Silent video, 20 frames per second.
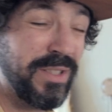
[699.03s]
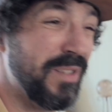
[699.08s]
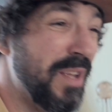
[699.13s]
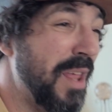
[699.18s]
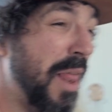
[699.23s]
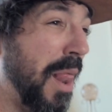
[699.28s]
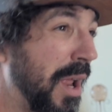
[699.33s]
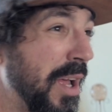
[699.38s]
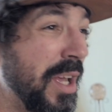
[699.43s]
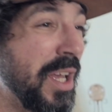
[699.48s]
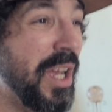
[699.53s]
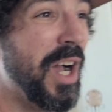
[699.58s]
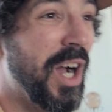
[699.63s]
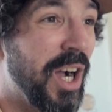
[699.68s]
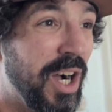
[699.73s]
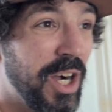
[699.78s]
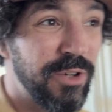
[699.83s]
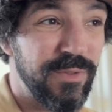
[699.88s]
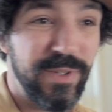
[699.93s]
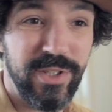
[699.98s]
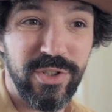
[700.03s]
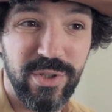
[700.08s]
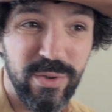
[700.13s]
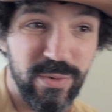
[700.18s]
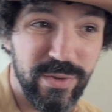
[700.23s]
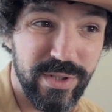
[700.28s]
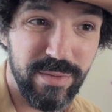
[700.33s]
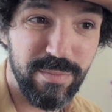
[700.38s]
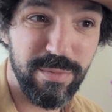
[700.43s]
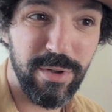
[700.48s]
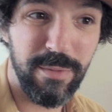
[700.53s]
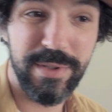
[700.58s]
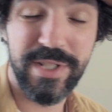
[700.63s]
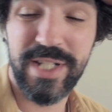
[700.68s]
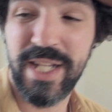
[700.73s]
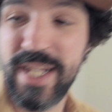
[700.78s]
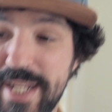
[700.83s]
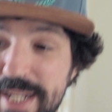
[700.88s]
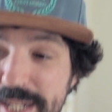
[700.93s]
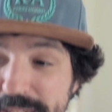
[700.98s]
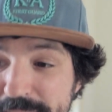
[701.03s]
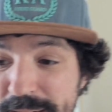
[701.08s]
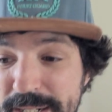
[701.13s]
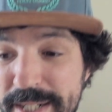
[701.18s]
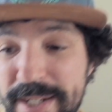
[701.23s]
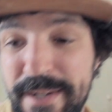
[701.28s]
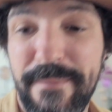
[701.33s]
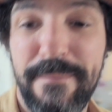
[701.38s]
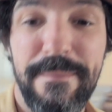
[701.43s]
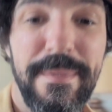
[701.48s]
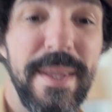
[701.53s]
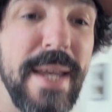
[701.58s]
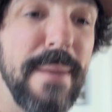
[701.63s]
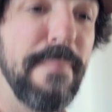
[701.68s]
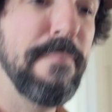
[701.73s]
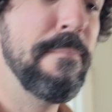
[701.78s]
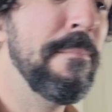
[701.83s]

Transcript: to the property. It